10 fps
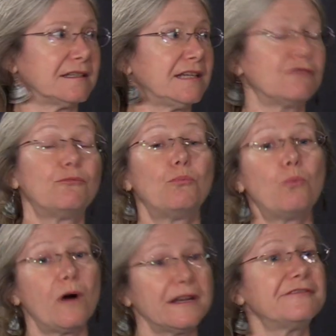if
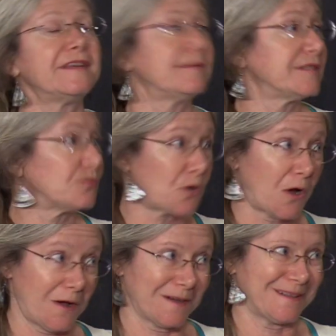one of them is
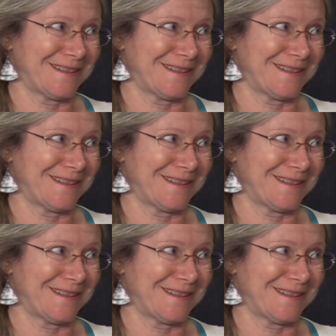wrong,